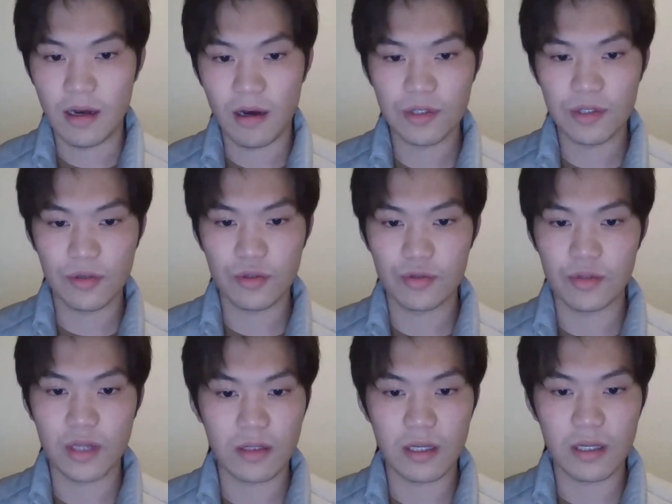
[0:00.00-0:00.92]
Also,
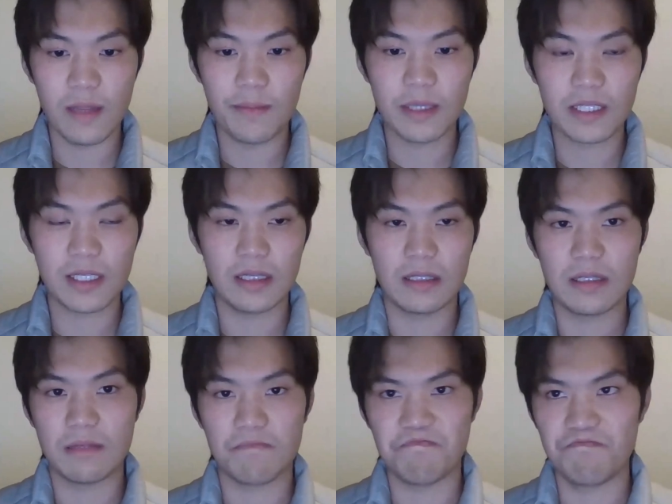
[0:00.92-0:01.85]
do not limit it,